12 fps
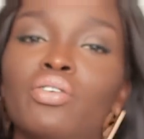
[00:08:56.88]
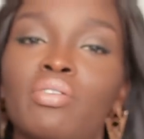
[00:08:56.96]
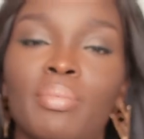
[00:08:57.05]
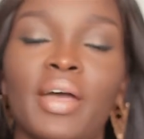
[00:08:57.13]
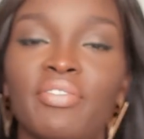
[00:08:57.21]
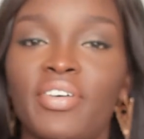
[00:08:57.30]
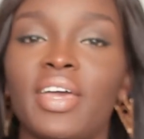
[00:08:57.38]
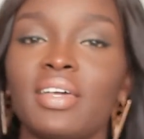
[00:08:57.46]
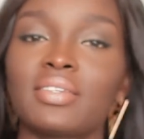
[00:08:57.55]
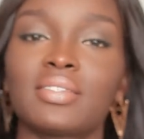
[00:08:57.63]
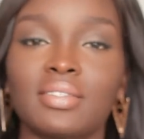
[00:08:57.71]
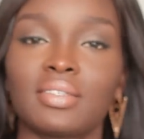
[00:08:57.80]
over my
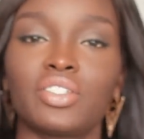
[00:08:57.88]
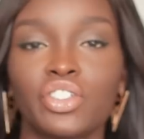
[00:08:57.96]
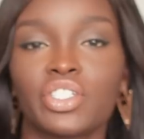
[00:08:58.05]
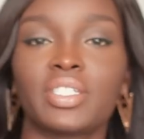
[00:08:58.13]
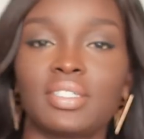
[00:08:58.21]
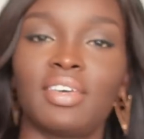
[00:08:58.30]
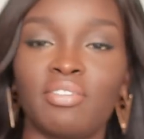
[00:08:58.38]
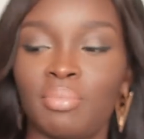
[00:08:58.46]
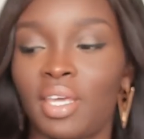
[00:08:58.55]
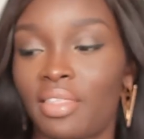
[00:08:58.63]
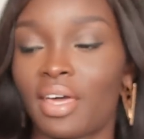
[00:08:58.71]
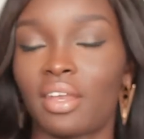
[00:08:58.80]
face, just to give
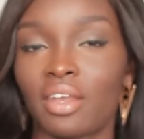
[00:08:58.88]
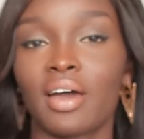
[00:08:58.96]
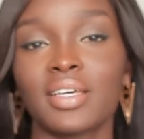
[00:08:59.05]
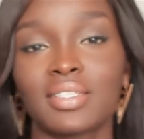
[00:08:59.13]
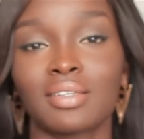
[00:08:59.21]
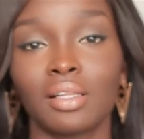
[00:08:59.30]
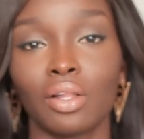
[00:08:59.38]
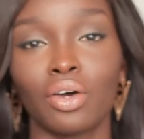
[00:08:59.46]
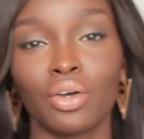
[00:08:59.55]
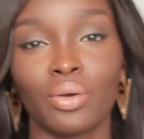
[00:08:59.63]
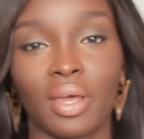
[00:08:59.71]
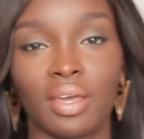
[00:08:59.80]
me that nice
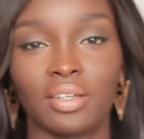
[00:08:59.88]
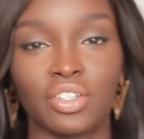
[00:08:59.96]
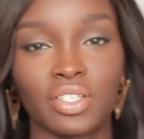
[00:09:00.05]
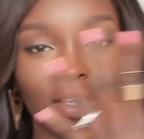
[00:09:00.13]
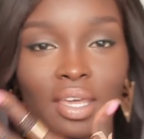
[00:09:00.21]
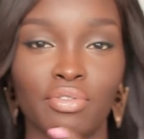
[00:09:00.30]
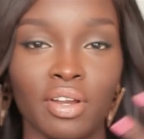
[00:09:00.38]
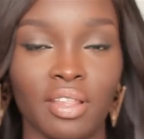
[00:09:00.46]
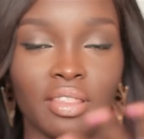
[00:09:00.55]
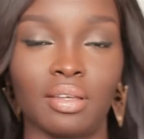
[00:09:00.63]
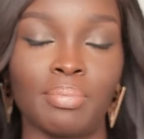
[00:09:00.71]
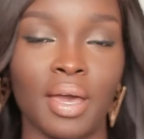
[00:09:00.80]
glow and just get rid
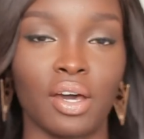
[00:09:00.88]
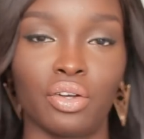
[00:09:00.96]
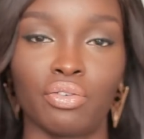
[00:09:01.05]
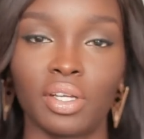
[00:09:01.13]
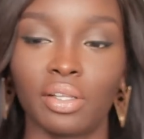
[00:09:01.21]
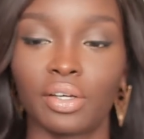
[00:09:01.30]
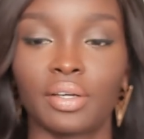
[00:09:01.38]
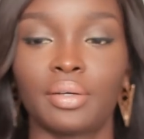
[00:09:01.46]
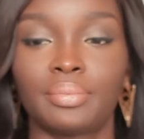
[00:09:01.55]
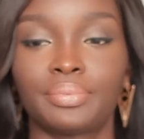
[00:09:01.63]
of the powdery look.